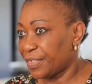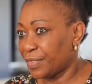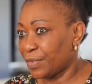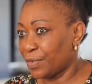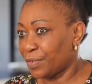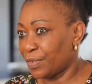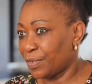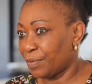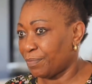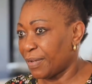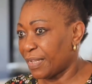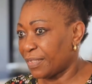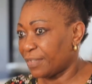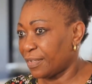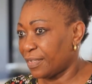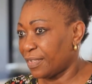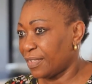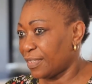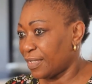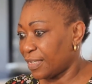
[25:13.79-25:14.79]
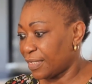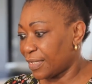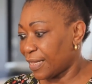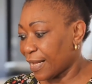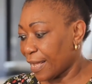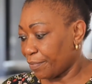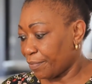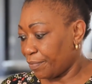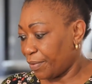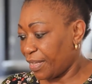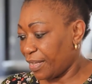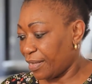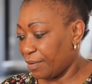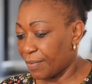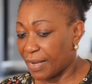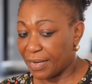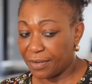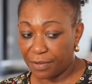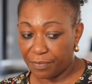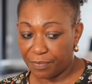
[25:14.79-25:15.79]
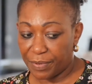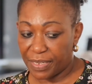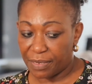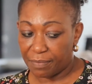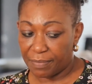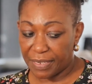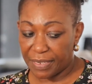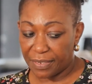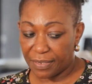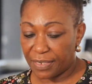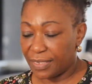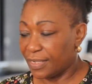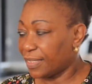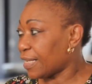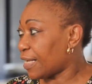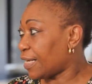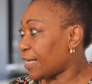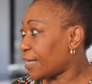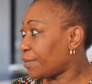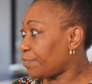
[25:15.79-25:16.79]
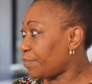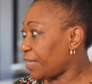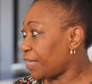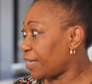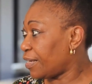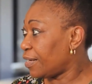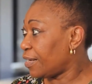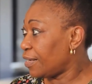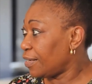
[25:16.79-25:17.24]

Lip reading: So the method in this lab here might not be the method in that lab here.